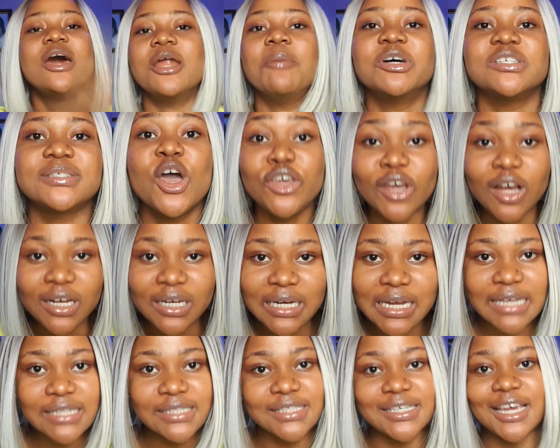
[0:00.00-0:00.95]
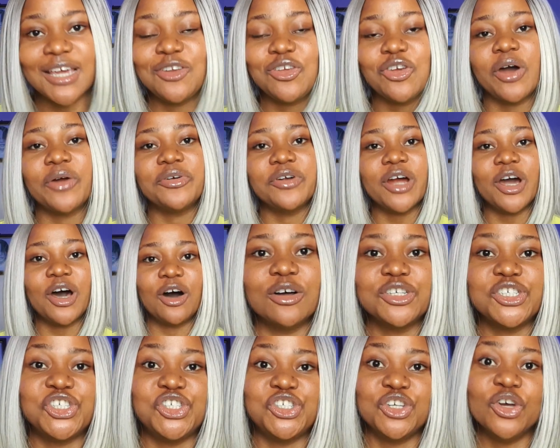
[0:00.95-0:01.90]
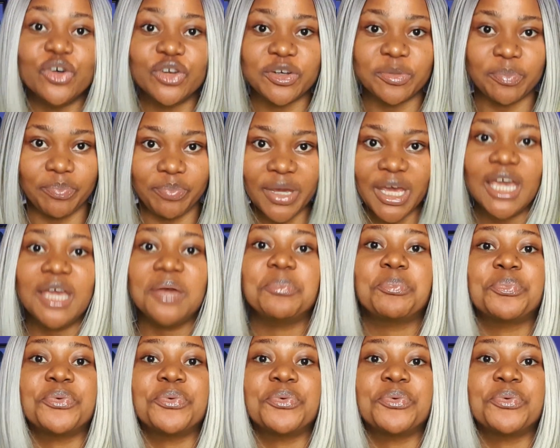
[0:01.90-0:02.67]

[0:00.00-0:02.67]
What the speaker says: numbers. Your LinkedIn URL should be